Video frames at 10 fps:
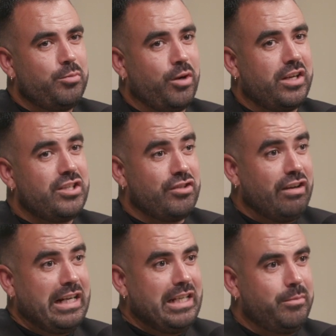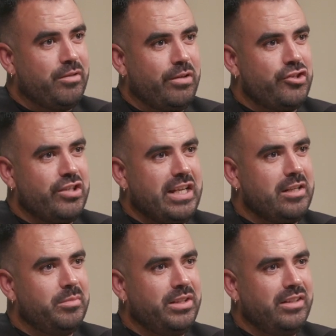to work directly with Richard
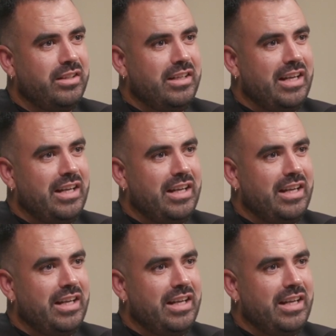Edelman